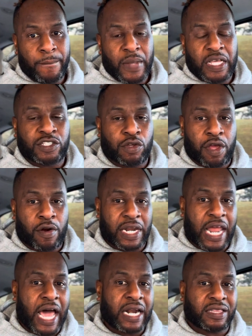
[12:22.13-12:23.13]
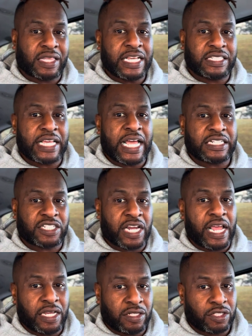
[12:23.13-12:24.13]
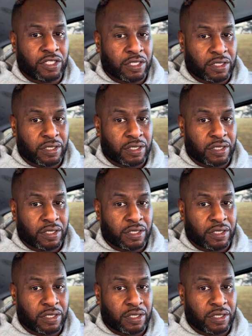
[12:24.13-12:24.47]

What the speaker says: So there are a lot of things that change.